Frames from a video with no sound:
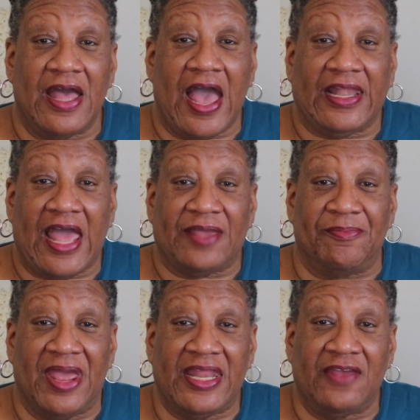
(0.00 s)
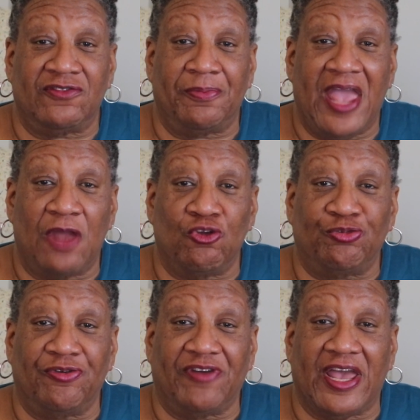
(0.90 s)
I like many of the patterns
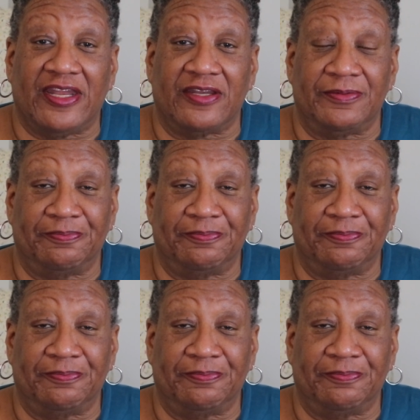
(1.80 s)
provided.